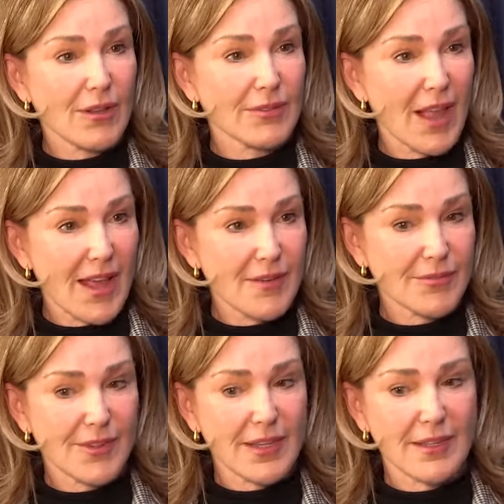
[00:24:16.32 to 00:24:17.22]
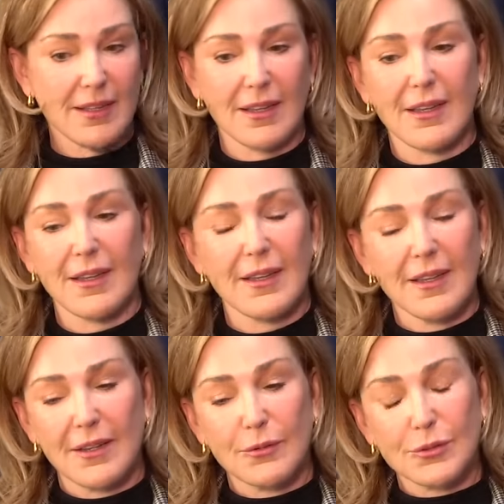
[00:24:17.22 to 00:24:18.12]
of life and
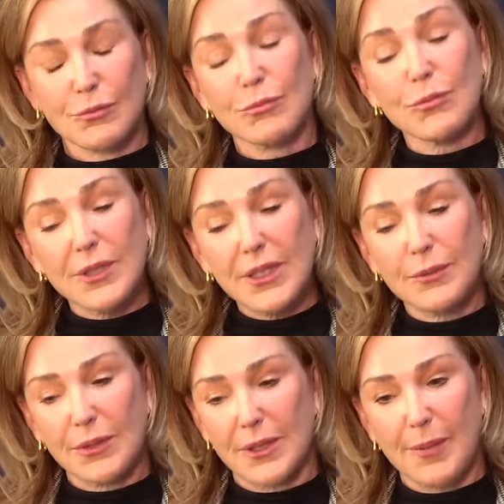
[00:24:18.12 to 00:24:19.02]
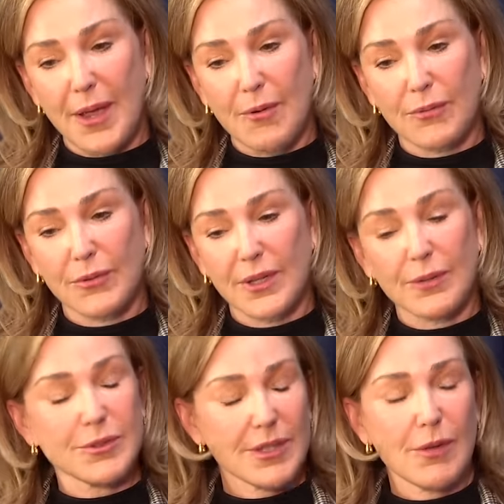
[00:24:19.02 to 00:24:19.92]
it was really really powerful and it
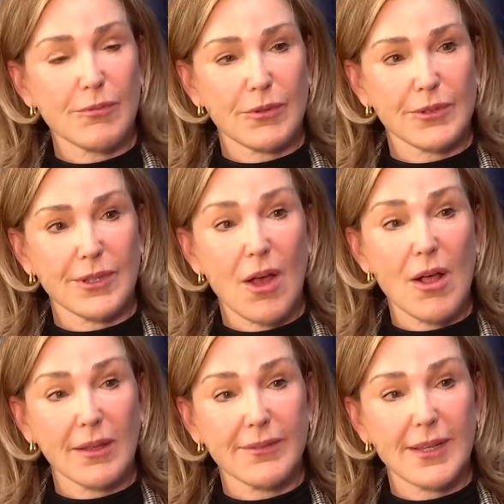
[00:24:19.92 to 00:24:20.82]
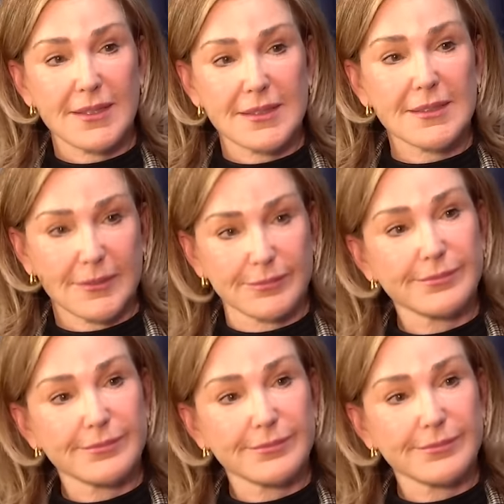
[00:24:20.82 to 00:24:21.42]
was helpful to all of us